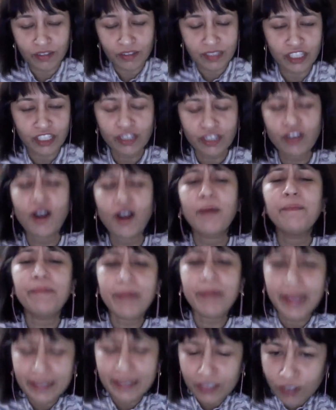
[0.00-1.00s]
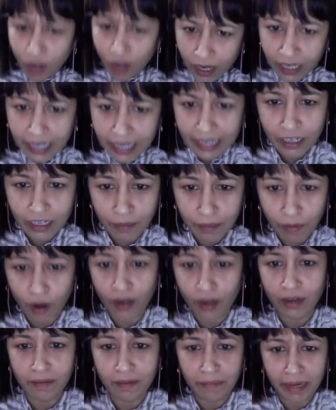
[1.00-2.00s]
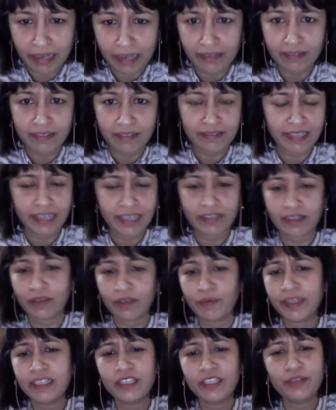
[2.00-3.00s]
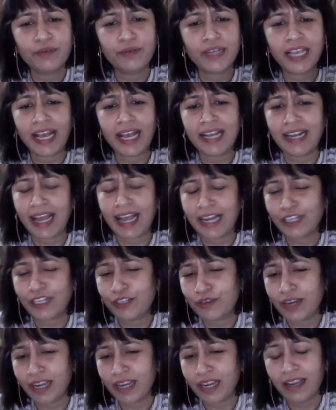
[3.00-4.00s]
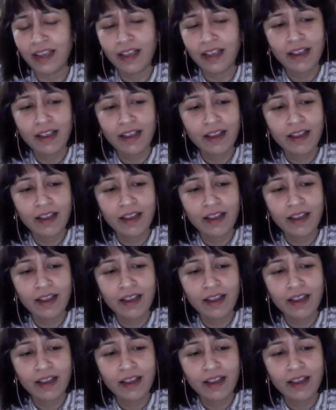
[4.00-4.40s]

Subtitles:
such a complex nonlinear model means, etc., whether you can actually